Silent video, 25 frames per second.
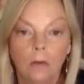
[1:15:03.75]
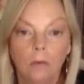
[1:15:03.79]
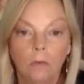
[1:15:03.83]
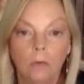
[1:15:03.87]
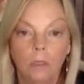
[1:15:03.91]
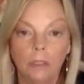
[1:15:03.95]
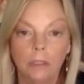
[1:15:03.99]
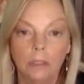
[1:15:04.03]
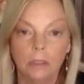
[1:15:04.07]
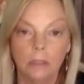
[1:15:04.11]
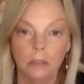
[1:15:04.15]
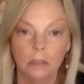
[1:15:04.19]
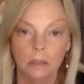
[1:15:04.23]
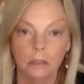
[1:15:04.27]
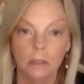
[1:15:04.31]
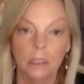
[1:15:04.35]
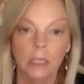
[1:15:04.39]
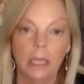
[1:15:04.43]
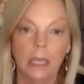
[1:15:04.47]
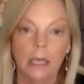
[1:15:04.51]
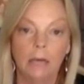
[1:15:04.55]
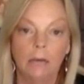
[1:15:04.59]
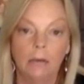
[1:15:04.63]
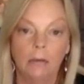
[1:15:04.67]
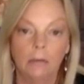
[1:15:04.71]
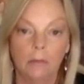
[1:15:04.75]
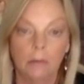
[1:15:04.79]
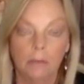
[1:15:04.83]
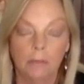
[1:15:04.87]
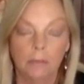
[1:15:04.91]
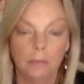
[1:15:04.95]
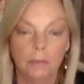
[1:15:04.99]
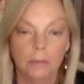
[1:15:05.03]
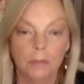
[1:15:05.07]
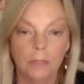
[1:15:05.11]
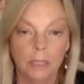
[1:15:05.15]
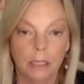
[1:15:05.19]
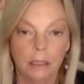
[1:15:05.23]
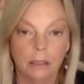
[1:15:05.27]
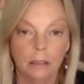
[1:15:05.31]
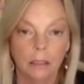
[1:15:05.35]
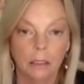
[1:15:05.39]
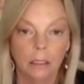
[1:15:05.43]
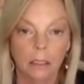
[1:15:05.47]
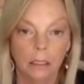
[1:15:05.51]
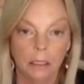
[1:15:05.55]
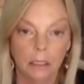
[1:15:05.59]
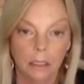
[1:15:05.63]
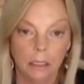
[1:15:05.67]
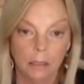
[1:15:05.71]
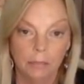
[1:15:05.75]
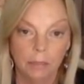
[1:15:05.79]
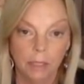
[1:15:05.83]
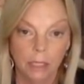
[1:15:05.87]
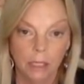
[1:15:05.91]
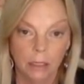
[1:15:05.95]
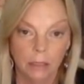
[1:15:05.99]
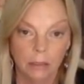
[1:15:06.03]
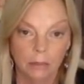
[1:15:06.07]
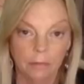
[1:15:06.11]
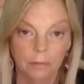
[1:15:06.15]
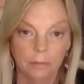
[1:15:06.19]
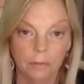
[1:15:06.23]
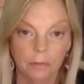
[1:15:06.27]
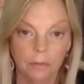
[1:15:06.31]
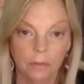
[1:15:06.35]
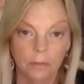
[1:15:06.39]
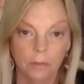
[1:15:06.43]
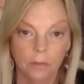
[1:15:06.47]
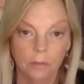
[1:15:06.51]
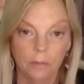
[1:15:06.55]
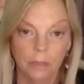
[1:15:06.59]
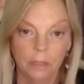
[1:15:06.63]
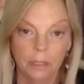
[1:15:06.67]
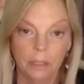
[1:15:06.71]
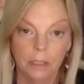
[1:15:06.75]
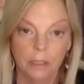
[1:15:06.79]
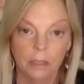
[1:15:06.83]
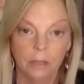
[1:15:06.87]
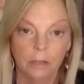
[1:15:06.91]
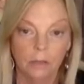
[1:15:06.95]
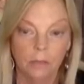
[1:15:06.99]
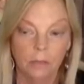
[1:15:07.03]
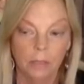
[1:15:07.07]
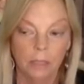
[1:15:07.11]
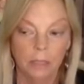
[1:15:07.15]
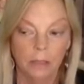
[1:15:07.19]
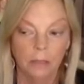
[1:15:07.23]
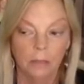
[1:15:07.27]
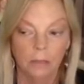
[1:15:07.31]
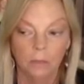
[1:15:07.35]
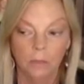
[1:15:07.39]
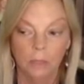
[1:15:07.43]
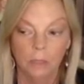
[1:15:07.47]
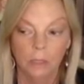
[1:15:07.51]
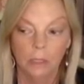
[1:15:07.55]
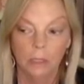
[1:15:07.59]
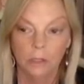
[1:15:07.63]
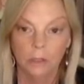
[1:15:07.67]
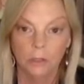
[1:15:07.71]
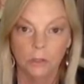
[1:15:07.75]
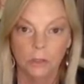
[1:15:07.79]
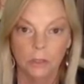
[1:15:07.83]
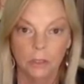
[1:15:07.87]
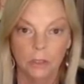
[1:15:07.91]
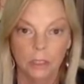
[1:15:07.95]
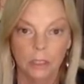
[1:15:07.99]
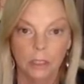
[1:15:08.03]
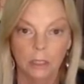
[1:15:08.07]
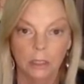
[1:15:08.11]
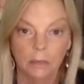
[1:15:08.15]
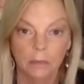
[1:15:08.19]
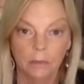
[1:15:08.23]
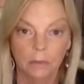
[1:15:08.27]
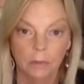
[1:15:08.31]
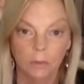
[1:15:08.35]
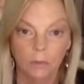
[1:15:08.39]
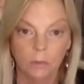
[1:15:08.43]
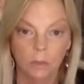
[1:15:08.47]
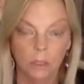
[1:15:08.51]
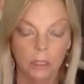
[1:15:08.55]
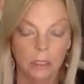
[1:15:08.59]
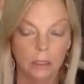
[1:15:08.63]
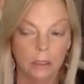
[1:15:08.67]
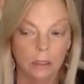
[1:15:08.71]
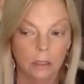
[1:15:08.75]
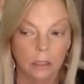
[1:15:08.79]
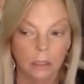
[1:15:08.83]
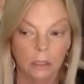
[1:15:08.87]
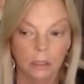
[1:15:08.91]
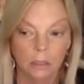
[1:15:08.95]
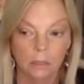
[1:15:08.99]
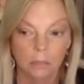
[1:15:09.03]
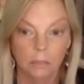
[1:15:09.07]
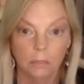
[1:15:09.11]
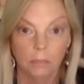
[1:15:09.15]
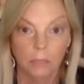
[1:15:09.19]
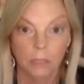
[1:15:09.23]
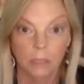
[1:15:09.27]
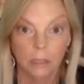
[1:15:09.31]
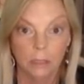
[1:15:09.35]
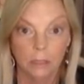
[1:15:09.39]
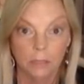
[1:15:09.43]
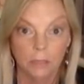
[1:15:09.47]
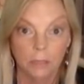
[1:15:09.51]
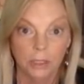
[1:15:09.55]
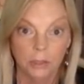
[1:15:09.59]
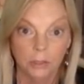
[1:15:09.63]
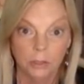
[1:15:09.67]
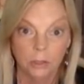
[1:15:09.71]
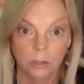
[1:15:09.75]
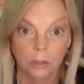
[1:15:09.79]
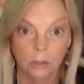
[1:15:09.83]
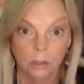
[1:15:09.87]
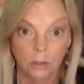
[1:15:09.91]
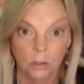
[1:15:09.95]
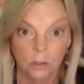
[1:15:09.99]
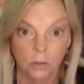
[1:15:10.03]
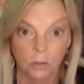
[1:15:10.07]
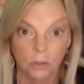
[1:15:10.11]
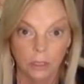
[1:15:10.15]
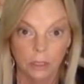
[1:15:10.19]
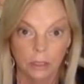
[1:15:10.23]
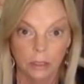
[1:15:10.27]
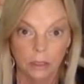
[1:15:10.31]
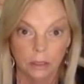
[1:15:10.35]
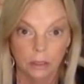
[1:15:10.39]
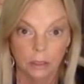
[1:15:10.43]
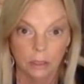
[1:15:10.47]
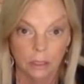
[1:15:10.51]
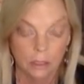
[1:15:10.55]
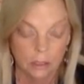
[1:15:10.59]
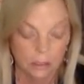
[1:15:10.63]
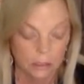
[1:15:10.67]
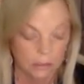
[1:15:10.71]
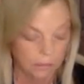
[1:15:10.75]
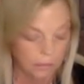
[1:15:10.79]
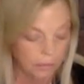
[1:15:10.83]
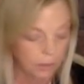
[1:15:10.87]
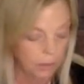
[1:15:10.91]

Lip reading: What does the tower represent that I keep getting for everybody, no matter what country they live in, what it is, but especially the United States?